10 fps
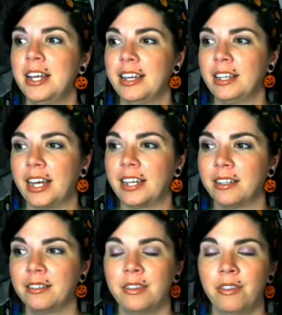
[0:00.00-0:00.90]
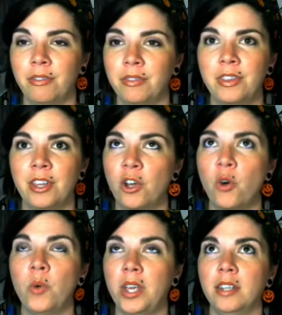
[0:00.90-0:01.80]
like the
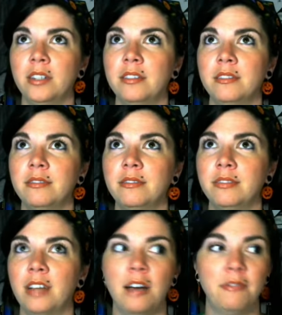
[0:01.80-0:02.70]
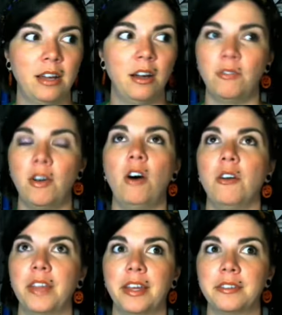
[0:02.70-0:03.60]
queen of all
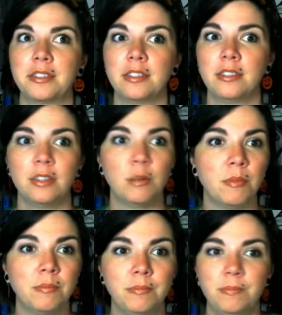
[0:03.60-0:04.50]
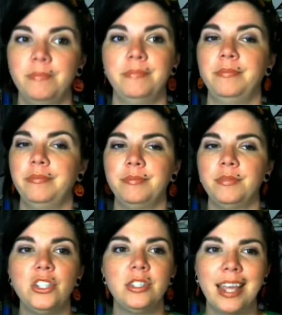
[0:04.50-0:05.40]
things.
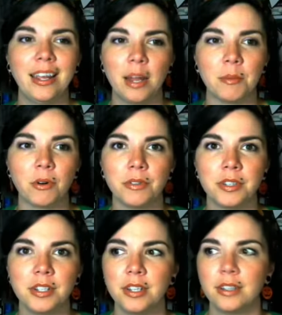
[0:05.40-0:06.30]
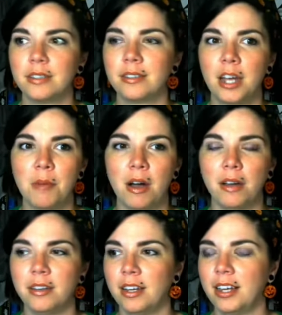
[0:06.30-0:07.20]
She's Kate Emerald. Come on.
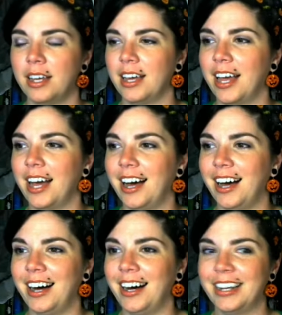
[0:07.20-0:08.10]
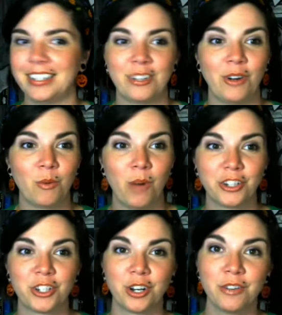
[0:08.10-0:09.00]
So I
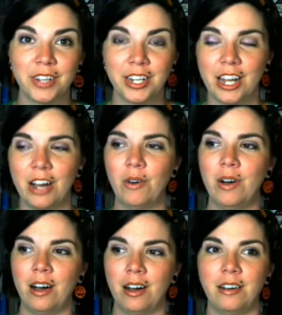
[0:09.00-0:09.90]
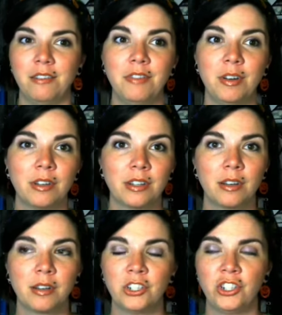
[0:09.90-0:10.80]
watched her video of
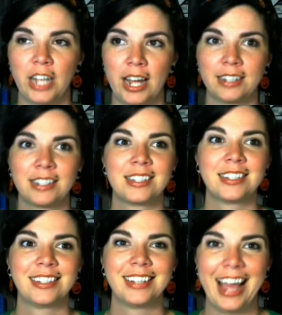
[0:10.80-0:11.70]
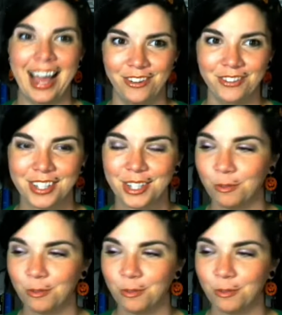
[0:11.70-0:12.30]
Jack's house,